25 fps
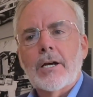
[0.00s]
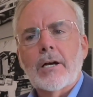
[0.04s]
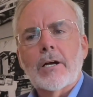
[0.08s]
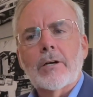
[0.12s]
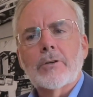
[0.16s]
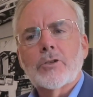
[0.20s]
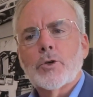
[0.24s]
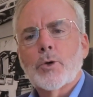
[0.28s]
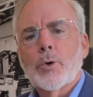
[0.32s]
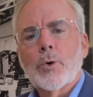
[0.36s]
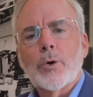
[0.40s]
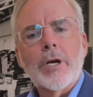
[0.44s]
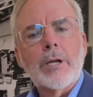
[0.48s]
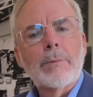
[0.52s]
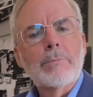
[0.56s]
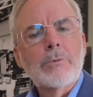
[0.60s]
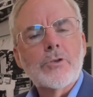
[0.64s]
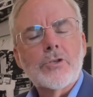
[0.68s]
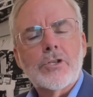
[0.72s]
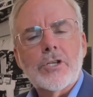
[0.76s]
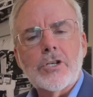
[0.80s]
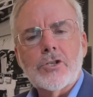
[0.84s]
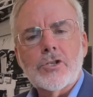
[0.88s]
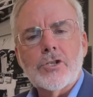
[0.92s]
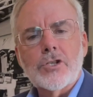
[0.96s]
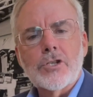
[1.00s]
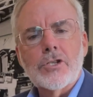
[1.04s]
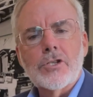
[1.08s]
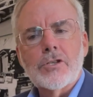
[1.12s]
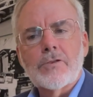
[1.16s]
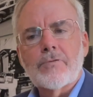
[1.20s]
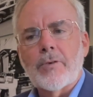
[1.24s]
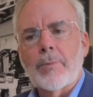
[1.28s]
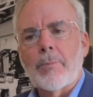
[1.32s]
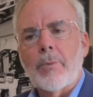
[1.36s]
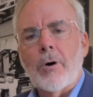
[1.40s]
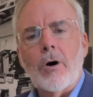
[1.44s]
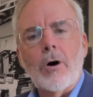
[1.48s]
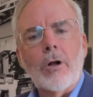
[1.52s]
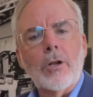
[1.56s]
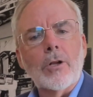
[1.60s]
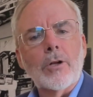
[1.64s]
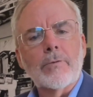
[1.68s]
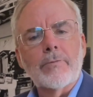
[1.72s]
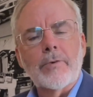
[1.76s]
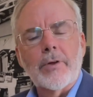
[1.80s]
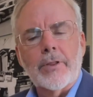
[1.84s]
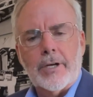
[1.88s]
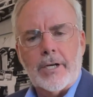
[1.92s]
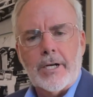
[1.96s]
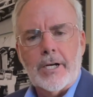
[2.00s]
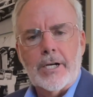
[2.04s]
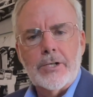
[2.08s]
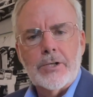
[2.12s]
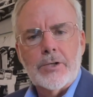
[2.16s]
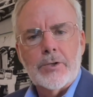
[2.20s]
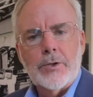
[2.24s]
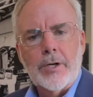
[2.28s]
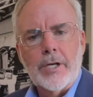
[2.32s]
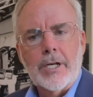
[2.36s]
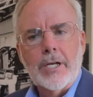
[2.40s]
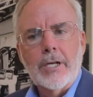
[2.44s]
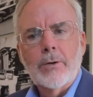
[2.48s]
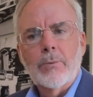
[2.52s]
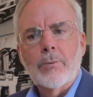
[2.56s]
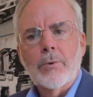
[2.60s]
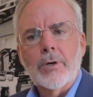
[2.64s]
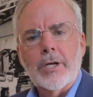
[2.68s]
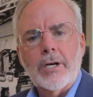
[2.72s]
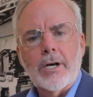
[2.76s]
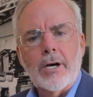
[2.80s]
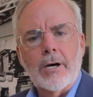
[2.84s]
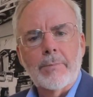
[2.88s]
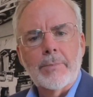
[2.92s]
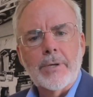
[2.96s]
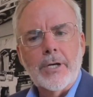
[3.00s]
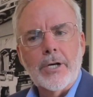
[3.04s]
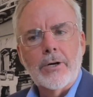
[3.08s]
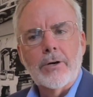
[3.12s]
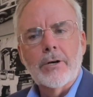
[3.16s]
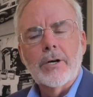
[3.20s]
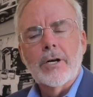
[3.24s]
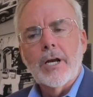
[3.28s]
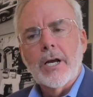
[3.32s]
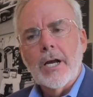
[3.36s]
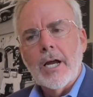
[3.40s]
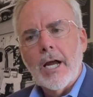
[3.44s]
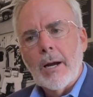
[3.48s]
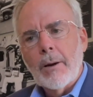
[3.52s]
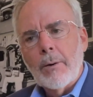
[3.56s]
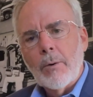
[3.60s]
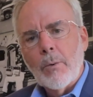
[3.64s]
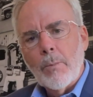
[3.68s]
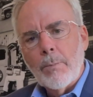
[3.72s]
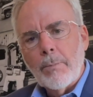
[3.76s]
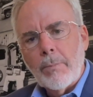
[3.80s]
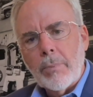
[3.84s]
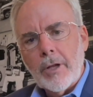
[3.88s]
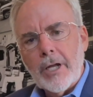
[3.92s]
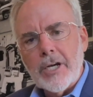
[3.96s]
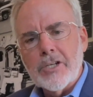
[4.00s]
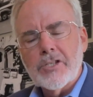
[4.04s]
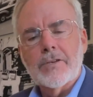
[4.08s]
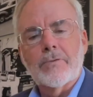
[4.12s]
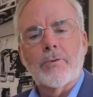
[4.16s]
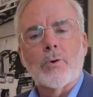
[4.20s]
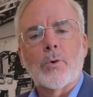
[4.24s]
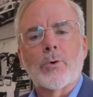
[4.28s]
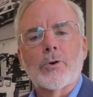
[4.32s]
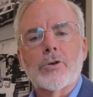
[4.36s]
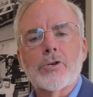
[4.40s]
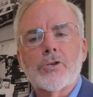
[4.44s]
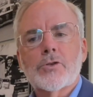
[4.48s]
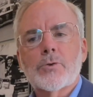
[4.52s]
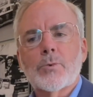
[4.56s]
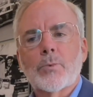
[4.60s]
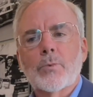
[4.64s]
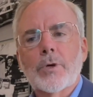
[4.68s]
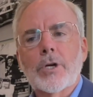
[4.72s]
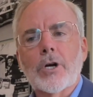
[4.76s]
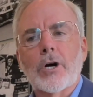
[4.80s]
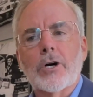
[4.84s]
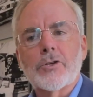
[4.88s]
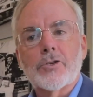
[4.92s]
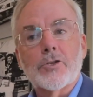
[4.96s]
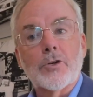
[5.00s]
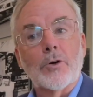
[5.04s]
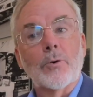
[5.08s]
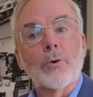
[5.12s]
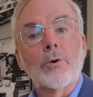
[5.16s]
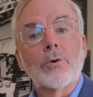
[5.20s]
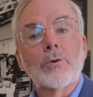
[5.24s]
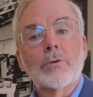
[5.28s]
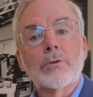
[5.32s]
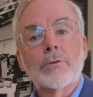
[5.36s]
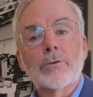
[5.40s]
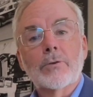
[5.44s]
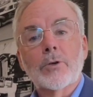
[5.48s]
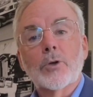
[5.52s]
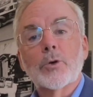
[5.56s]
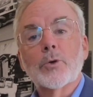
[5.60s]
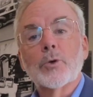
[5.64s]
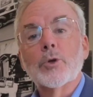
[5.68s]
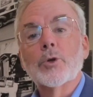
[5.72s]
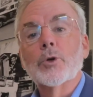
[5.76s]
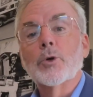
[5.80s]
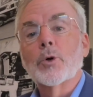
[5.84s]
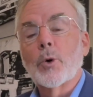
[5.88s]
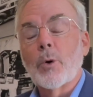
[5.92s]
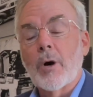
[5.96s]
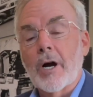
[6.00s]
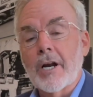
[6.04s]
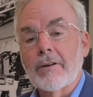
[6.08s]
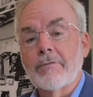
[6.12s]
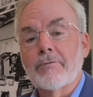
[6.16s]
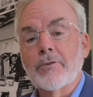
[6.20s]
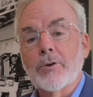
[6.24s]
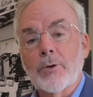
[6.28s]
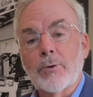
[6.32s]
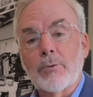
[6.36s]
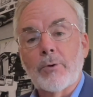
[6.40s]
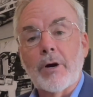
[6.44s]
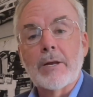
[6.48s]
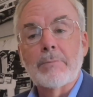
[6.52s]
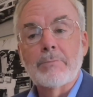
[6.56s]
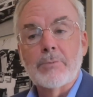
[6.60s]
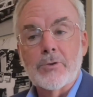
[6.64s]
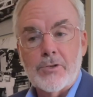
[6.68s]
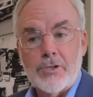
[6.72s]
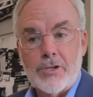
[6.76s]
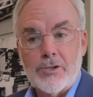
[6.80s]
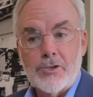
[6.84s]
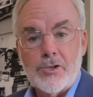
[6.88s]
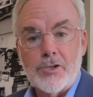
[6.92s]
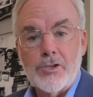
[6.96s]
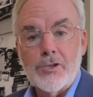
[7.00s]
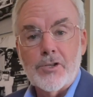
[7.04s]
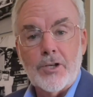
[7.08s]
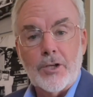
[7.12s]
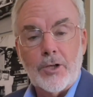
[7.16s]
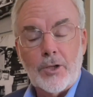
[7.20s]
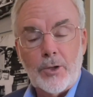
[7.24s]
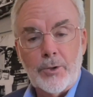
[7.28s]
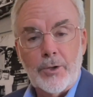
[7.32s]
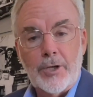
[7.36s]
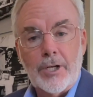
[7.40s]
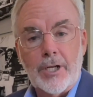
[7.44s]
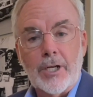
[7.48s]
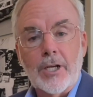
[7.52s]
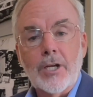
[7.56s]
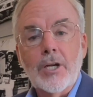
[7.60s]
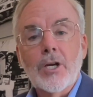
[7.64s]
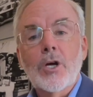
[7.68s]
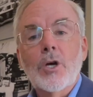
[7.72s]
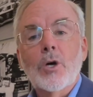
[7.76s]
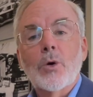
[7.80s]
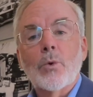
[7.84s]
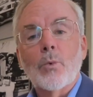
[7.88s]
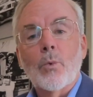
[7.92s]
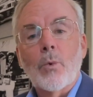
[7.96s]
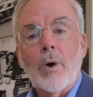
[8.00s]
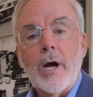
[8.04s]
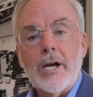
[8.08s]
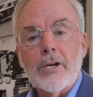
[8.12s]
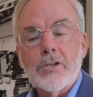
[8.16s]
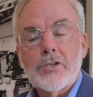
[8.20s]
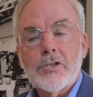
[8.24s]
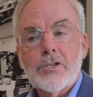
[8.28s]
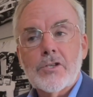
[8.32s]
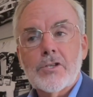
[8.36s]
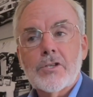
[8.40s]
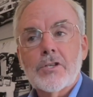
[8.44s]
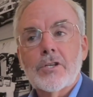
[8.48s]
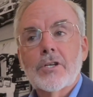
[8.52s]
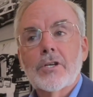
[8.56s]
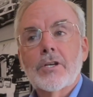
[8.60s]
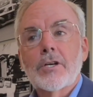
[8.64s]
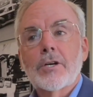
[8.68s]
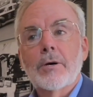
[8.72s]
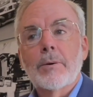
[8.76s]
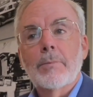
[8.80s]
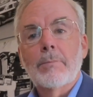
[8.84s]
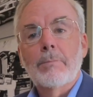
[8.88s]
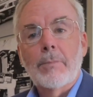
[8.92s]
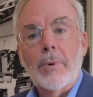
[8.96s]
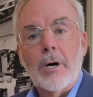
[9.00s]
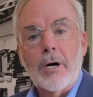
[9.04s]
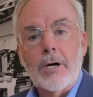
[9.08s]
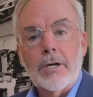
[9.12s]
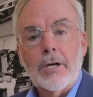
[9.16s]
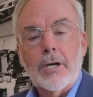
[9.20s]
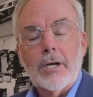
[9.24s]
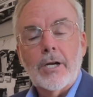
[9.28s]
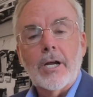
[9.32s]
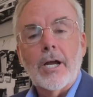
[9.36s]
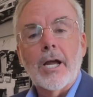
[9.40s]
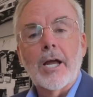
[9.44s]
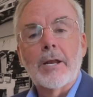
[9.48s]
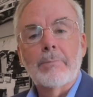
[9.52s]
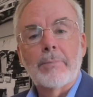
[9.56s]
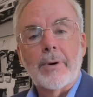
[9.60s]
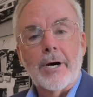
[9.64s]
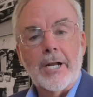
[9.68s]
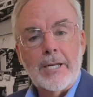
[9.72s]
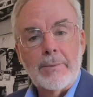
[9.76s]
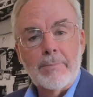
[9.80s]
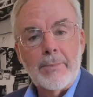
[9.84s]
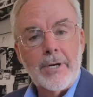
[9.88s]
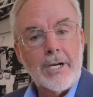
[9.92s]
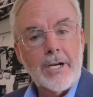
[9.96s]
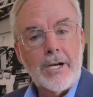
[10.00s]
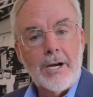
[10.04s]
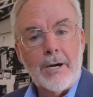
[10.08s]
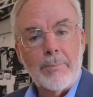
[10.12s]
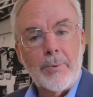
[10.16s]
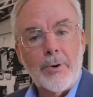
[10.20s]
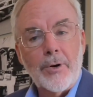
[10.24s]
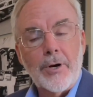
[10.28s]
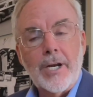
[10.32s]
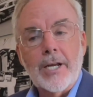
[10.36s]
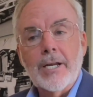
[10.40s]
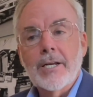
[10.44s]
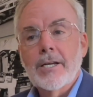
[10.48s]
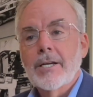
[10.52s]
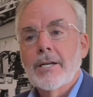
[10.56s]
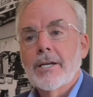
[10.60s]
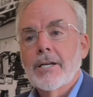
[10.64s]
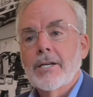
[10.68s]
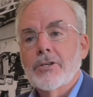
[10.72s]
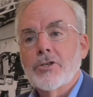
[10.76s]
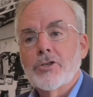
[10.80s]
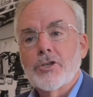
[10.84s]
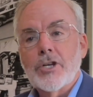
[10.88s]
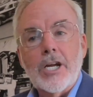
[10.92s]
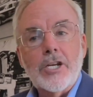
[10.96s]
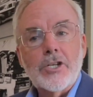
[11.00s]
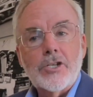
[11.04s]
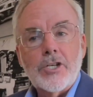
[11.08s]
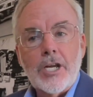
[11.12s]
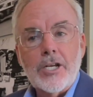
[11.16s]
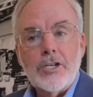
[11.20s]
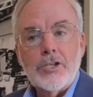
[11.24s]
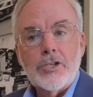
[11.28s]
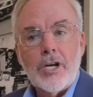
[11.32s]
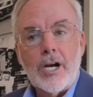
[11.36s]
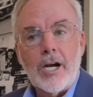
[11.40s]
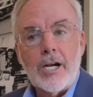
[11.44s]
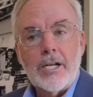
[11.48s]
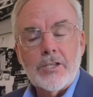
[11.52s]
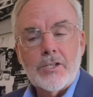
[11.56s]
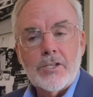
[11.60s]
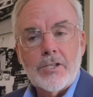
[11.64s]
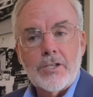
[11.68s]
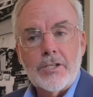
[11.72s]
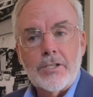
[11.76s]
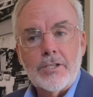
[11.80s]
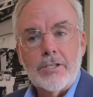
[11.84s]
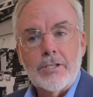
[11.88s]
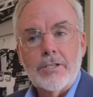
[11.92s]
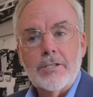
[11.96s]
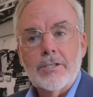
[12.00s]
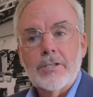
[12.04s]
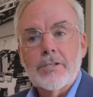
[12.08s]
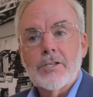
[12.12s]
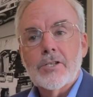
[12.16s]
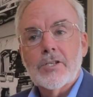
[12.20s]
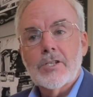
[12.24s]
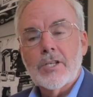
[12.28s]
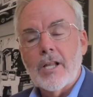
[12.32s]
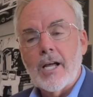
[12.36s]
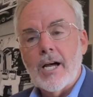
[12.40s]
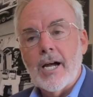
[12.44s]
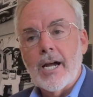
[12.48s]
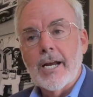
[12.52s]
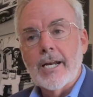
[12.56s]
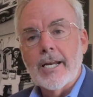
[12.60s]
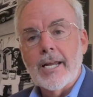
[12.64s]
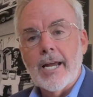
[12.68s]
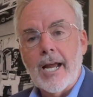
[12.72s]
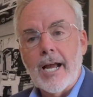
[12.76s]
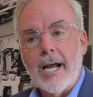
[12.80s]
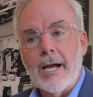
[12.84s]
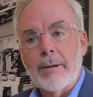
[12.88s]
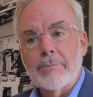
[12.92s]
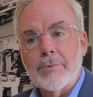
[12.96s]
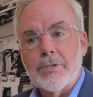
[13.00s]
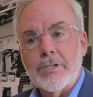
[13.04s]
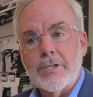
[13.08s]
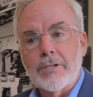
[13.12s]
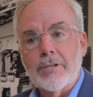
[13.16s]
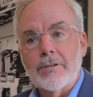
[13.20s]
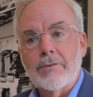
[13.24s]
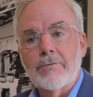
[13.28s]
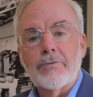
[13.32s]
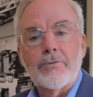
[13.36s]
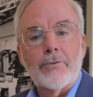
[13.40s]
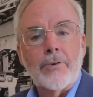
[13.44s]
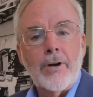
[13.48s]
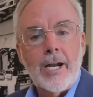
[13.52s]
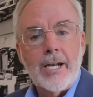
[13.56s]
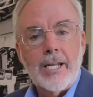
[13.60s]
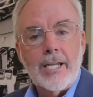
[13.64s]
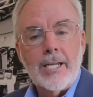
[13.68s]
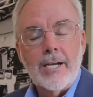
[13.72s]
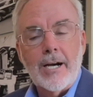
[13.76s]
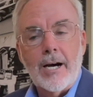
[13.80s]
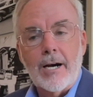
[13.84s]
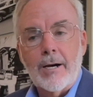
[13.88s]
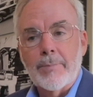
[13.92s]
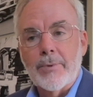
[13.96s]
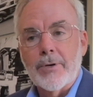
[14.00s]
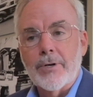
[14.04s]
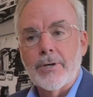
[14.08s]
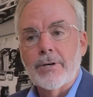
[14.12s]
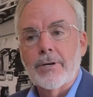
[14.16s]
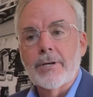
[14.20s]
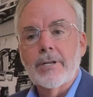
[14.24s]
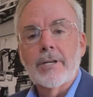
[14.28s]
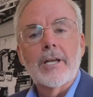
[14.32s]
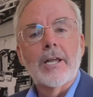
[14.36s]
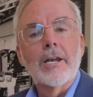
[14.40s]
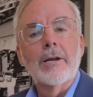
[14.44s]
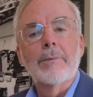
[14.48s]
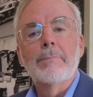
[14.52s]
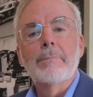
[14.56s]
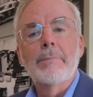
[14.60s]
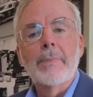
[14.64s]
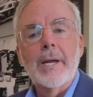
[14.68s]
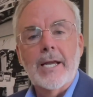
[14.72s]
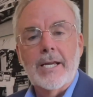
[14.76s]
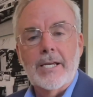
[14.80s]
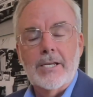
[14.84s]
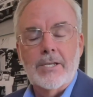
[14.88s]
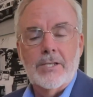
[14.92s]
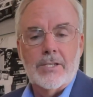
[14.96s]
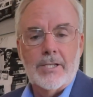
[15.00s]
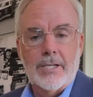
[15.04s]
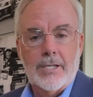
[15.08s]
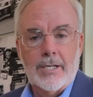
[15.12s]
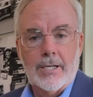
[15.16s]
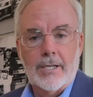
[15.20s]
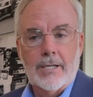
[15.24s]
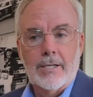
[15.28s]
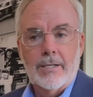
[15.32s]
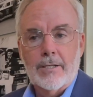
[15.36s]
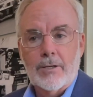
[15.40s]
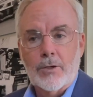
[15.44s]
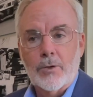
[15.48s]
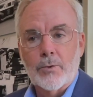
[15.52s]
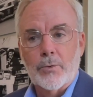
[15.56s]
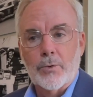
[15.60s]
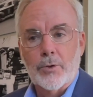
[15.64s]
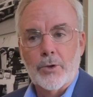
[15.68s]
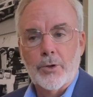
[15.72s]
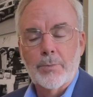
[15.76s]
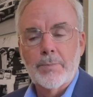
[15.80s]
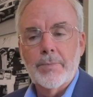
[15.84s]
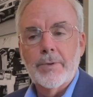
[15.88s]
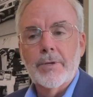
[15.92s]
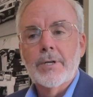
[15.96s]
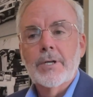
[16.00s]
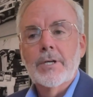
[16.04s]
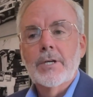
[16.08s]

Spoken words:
Touring musicians from all over the country would come here. Plus, of course, we also grew quite a few great musicians, including Wes, Monk, and Buddy Montgomery, J.J. Johnson, Slide Hampton, Freddie Hubbard, an amazing group.